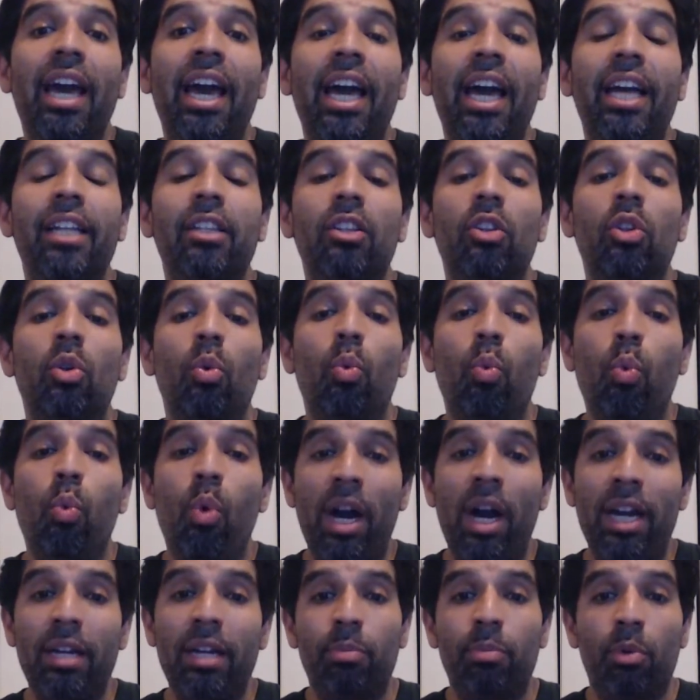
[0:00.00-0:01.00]
at the
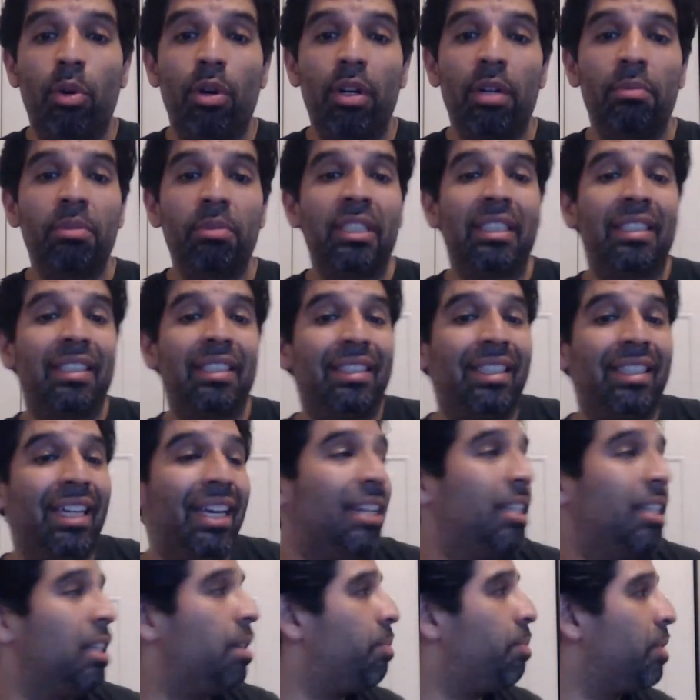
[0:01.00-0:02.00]
whiteboard. I'm going to
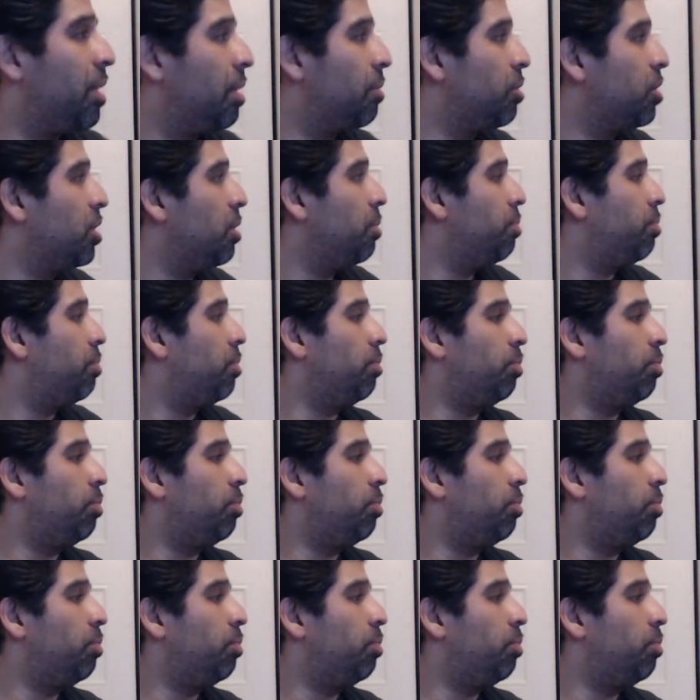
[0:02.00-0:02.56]
stand up and I'm going to